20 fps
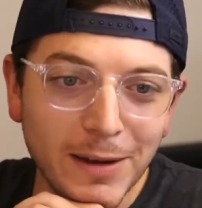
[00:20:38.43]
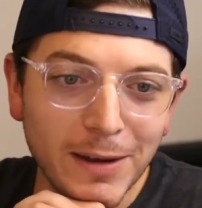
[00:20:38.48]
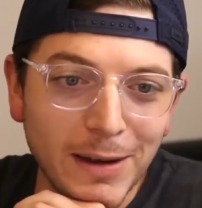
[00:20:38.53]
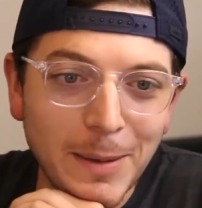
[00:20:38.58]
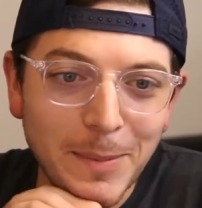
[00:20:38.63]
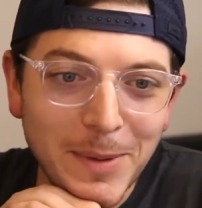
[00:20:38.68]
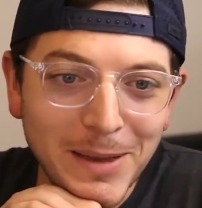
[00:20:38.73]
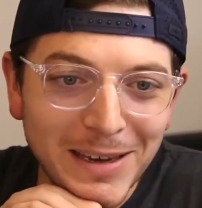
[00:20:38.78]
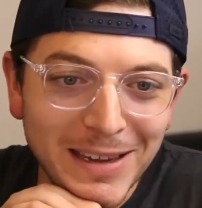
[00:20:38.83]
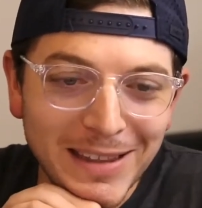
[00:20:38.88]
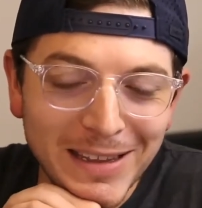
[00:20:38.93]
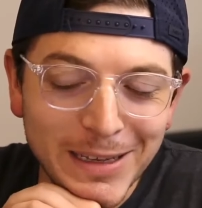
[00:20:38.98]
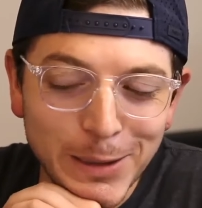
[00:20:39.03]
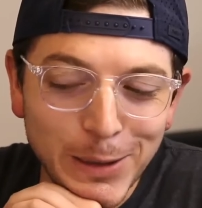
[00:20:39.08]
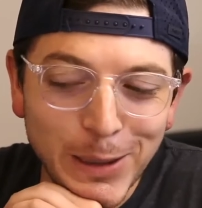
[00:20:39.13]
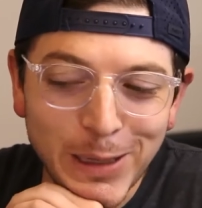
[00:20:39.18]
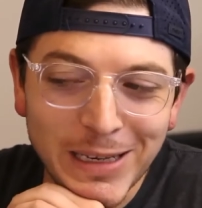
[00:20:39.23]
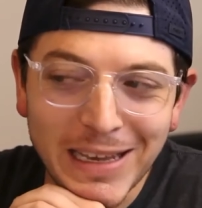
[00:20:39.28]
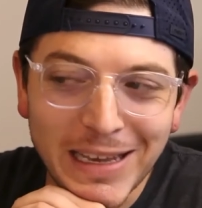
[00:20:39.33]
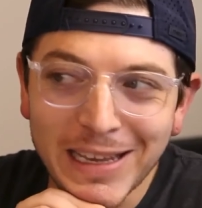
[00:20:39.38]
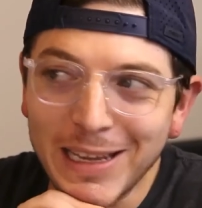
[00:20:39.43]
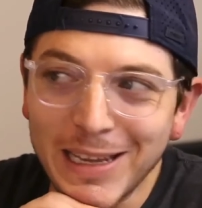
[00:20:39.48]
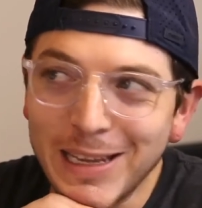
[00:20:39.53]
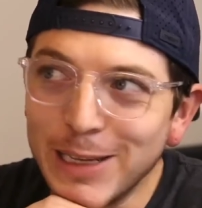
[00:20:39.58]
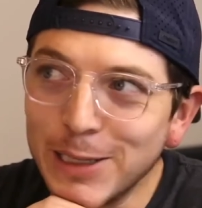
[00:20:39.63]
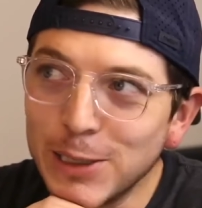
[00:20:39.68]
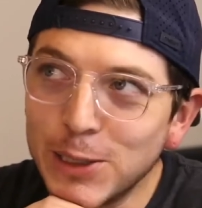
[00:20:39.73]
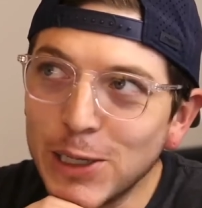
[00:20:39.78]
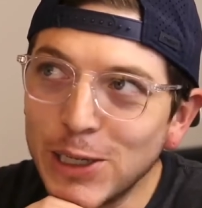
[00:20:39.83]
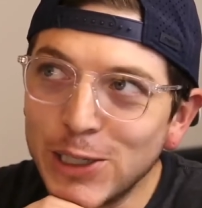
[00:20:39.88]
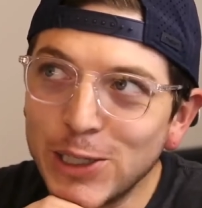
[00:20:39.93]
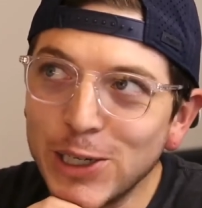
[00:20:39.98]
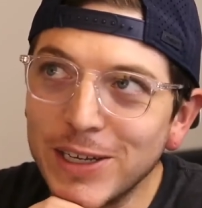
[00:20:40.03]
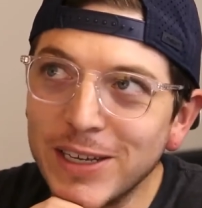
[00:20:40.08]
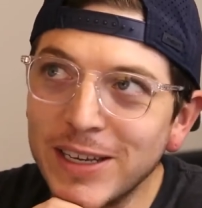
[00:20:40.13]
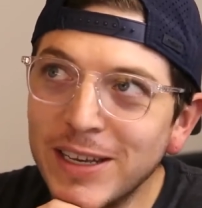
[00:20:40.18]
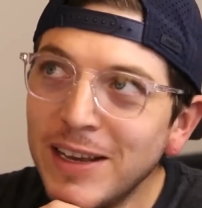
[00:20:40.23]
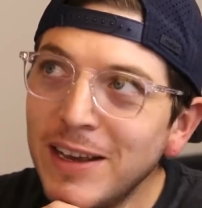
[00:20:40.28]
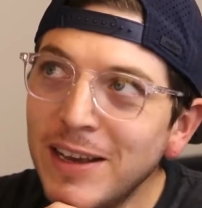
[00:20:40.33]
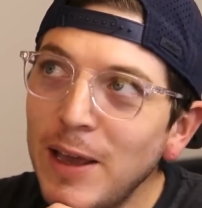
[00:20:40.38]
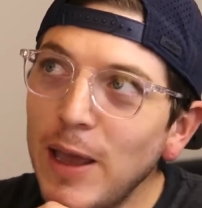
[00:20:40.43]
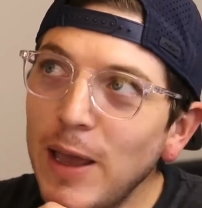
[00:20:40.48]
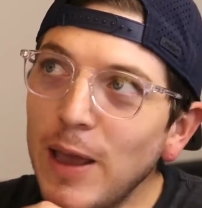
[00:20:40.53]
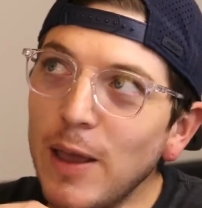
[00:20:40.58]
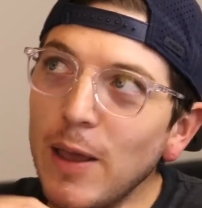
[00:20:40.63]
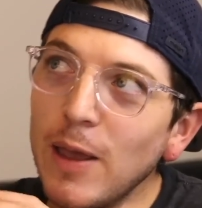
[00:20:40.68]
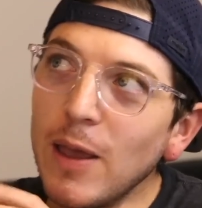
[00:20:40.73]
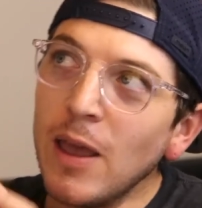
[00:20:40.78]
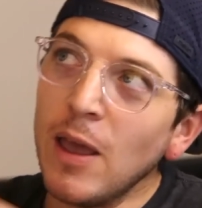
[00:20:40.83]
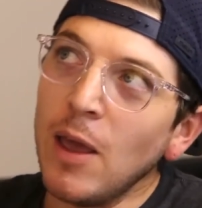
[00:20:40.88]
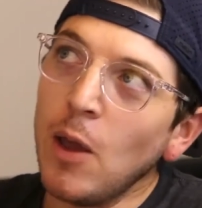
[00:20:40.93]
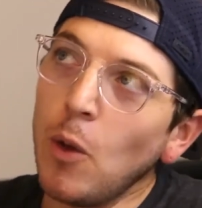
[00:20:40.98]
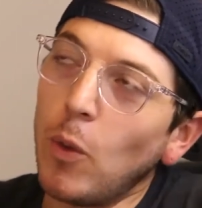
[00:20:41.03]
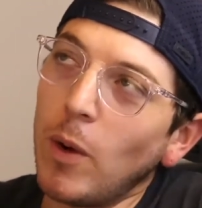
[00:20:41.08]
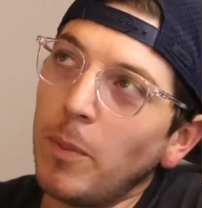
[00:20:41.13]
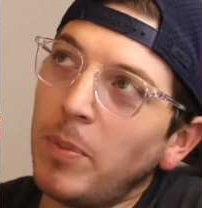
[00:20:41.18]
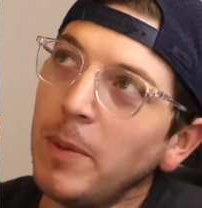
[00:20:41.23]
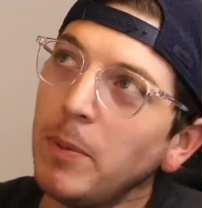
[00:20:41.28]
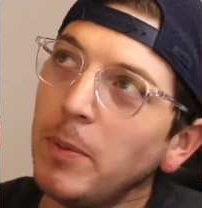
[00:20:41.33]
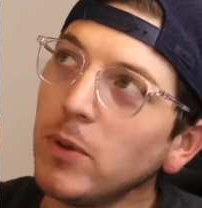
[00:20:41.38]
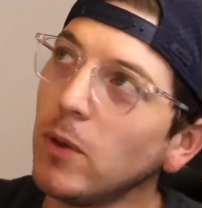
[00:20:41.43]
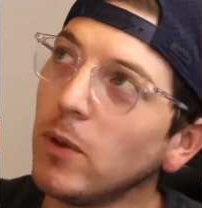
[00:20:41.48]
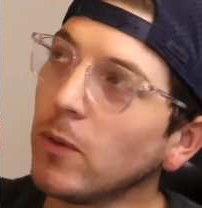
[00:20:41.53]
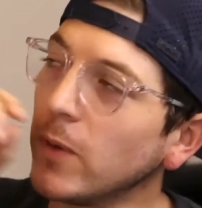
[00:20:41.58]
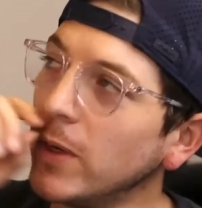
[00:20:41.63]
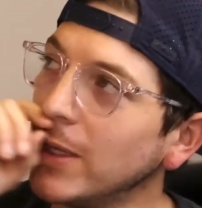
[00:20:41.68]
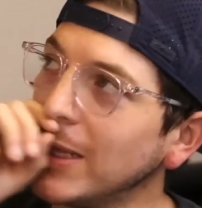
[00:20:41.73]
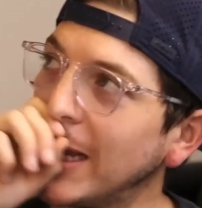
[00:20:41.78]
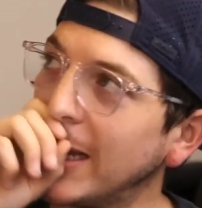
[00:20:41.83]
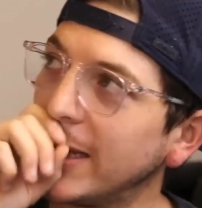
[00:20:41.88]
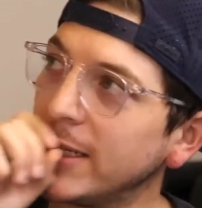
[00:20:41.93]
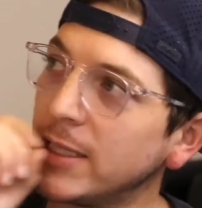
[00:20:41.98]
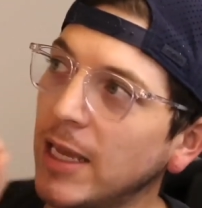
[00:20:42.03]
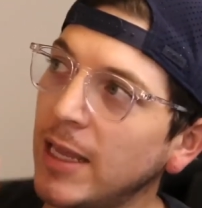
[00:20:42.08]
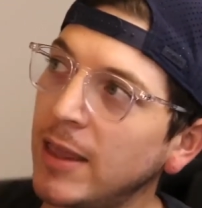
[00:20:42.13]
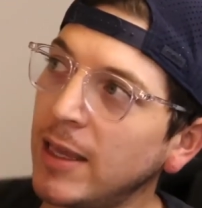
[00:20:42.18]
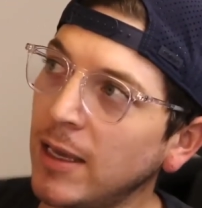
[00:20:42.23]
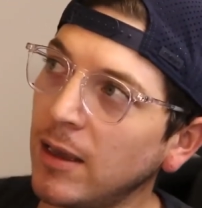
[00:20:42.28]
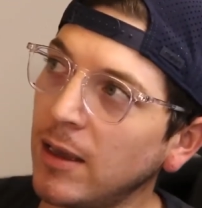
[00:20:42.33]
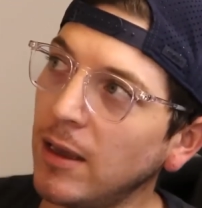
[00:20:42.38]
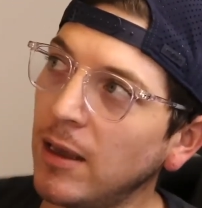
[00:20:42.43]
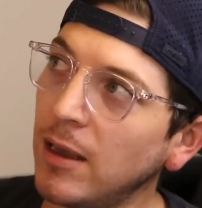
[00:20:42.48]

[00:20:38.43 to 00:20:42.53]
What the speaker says: I mean, it is such a, what people don't realize, I think,